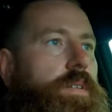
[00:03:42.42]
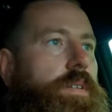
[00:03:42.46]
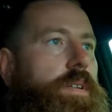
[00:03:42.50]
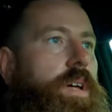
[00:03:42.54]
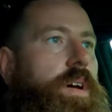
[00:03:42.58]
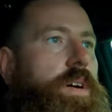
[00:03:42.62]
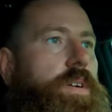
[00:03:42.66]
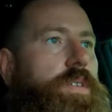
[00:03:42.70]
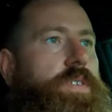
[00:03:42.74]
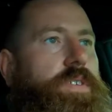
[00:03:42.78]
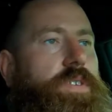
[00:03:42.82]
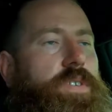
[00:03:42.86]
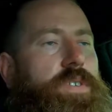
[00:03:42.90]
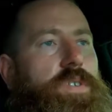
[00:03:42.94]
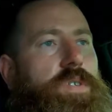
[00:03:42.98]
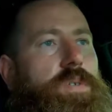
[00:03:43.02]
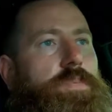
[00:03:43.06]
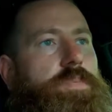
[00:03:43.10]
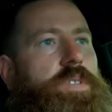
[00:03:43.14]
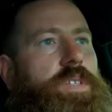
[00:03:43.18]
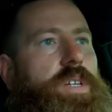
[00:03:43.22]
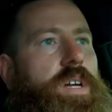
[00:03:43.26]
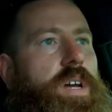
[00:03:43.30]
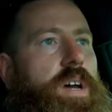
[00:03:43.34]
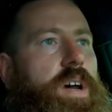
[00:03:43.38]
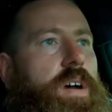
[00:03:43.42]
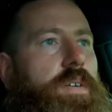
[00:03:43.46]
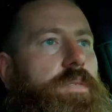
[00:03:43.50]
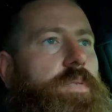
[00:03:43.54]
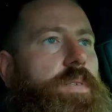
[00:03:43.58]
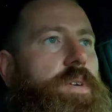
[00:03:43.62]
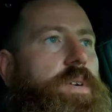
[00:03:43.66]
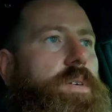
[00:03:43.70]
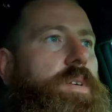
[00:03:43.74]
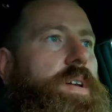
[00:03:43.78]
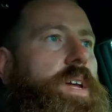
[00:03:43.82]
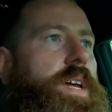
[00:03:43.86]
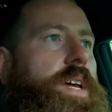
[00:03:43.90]
long tubes,
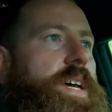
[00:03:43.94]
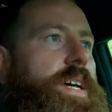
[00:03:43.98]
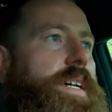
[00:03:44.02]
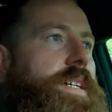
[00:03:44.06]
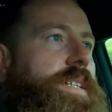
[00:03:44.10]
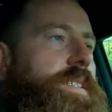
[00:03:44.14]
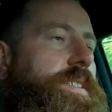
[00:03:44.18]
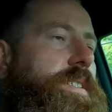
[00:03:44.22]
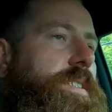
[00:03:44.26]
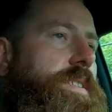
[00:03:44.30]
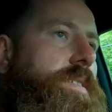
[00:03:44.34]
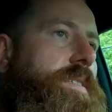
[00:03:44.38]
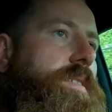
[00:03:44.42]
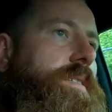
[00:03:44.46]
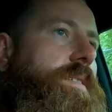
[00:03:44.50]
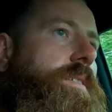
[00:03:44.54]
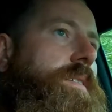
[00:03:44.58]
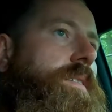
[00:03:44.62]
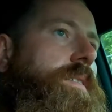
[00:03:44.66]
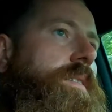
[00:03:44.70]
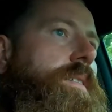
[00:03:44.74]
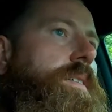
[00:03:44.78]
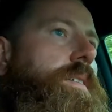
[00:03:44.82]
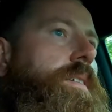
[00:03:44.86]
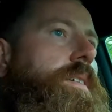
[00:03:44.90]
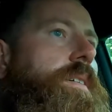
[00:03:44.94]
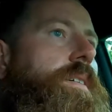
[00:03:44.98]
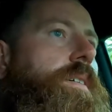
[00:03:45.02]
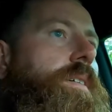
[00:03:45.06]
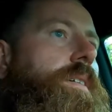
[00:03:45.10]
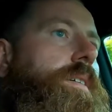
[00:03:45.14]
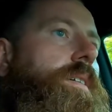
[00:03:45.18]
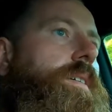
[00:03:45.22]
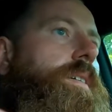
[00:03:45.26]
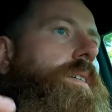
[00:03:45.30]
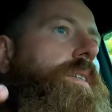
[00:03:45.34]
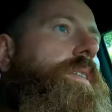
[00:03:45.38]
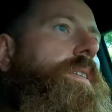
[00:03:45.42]
Off-Road X.
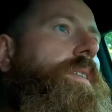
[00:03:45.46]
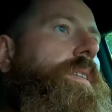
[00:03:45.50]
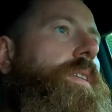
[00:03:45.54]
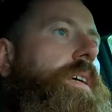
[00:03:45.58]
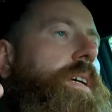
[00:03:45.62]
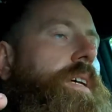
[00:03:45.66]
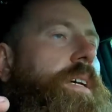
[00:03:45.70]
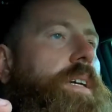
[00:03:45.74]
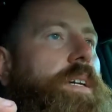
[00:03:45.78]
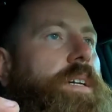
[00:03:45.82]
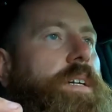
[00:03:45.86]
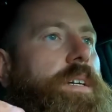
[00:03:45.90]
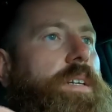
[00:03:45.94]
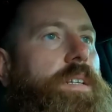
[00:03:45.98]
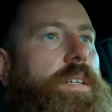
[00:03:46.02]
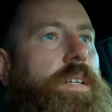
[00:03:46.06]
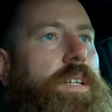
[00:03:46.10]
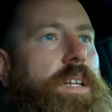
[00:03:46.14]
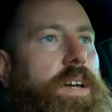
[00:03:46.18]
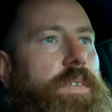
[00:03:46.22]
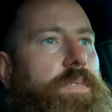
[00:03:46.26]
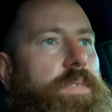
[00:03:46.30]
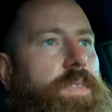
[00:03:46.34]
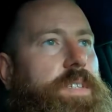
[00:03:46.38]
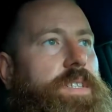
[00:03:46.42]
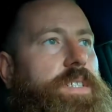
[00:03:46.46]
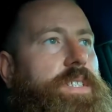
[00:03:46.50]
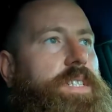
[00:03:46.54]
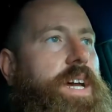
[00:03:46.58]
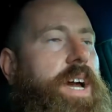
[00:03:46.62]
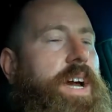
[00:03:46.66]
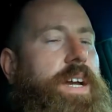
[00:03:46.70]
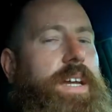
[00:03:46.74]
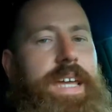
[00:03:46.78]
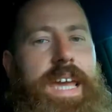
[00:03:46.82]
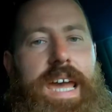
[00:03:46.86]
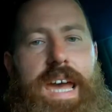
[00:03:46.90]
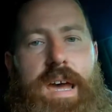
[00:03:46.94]
Then left the
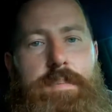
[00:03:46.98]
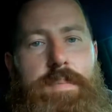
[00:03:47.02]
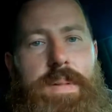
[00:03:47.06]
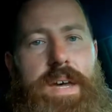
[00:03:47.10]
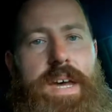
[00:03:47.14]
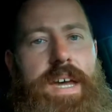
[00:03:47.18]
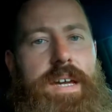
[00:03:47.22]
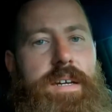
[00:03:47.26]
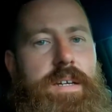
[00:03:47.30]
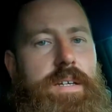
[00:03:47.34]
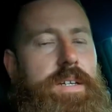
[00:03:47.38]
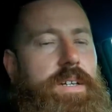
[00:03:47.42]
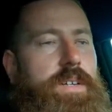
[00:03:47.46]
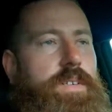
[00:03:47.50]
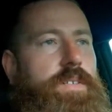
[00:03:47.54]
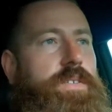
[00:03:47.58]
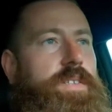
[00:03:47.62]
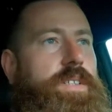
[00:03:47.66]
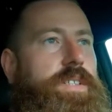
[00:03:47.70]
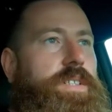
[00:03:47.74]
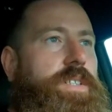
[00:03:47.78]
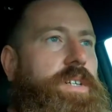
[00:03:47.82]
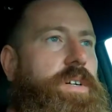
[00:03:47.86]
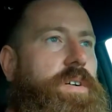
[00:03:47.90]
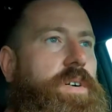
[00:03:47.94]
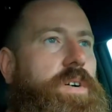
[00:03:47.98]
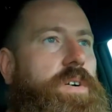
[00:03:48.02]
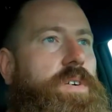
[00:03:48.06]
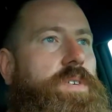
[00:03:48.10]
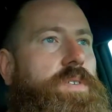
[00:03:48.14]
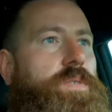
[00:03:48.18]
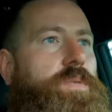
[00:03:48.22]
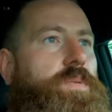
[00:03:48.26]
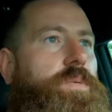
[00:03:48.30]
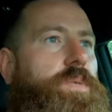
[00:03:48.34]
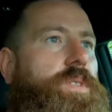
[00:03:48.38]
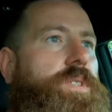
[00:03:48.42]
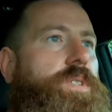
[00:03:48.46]
stock cat back because these
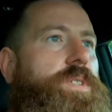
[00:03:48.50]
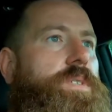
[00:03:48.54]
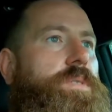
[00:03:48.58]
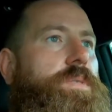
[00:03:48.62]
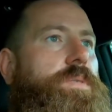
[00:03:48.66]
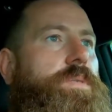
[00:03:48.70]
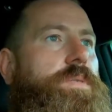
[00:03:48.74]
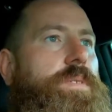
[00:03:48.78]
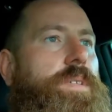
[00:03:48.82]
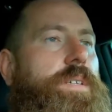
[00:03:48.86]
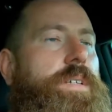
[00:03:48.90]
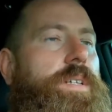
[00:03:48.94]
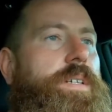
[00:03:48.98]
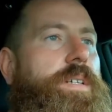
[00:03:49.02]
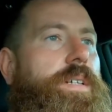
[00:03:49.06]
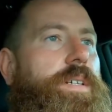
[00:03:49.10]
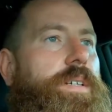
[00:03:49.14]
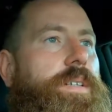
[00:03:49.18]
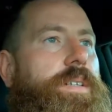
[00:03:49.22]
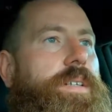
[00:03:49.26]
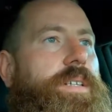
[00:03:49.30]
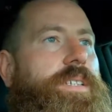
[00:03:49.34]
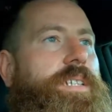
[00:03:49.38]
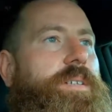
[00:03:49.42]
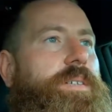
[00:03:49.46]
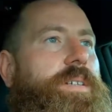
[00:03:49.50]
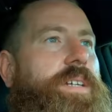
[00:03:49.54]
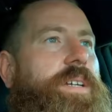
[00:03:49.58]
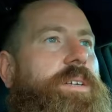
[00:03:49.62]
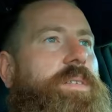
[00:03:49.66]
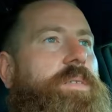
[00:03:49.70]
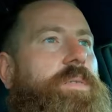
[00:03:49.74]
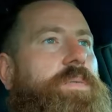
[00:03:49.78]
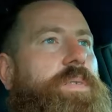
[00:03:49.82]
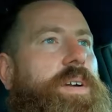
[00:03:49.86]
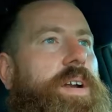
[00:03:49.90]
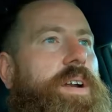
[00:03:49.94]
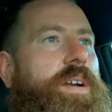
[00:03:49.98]
cars, they seem to get
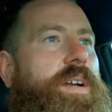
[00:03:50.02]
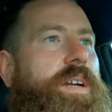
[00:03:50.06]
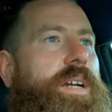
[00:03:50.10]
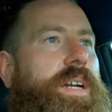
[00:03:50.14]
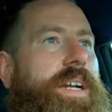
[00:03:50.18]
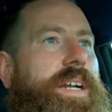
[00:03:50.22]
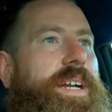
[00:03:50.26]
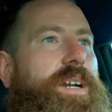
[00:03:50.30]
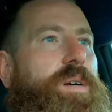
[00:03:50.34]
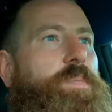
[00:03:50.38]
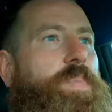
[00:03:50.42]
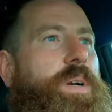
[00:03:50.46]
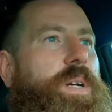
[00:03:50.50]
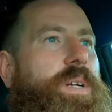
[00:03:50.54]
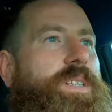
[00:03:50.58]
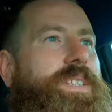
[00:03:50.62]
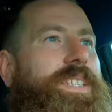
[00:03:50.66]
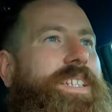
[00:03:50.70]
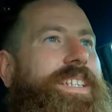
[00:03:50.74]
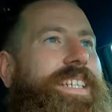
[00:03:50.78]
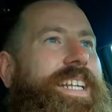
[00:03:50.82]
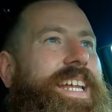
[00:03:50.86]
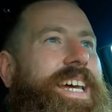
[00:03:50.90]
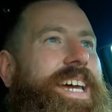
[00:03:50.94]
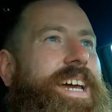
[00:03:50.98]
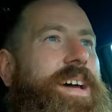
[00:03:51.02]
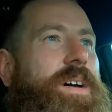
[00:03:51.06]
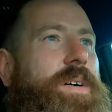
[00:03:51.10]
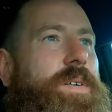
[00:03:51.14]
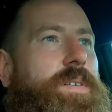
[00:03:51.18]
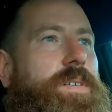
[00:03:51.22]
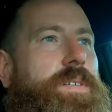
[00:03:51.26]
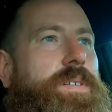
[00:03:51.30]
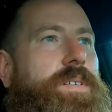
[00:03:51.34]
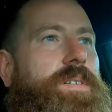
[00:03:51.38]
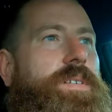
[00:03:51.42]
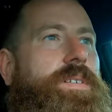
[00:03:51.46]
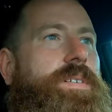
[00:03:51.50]
a very ear-piercing
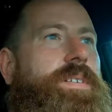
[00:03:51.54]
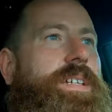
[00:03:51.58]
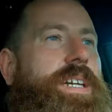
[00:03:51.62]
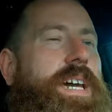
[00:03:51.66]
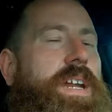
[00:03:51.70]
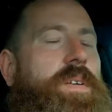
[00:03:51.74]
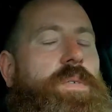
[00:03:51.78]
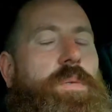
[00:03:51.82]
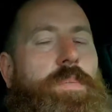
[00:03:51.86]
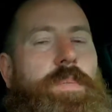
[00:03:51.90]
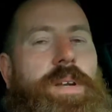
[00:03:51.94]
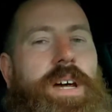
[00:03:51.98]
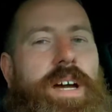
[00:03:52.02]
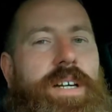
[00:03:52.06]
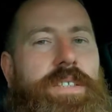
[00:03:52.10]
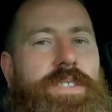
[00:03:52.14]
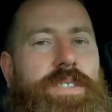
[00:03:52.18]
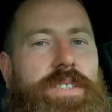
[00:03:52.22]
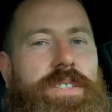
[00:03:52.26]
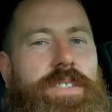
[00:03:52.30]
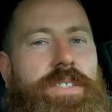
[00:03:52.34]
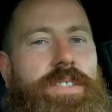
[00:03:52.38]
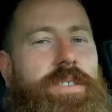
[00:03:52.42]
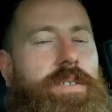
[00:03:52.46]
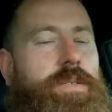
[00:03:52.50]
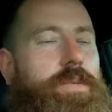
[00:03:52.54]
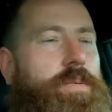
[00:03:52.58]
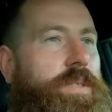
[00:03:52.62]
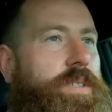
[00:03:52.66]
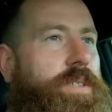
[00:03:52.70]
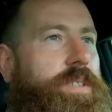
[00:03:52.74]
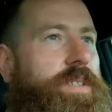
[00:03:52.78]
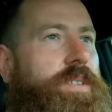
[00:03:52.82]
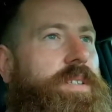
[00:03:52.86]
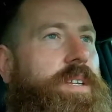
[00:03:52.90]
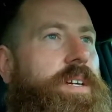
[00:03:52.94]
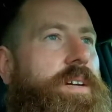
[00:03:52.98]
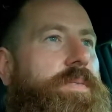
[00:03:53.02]
loud, kind of obnoxious, so we
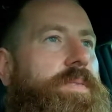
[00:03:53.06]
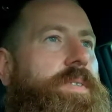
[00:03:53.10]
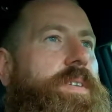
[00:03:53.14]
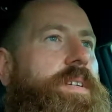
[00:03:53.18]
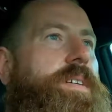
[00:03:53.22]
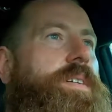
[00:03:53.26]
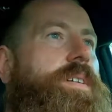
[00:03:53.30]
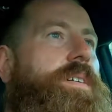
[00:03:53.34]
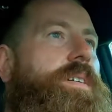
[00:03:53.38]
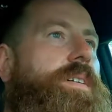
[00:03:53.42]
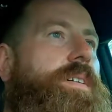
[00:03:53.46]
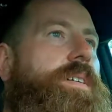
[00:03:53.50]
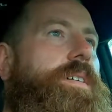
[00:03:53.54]
just left the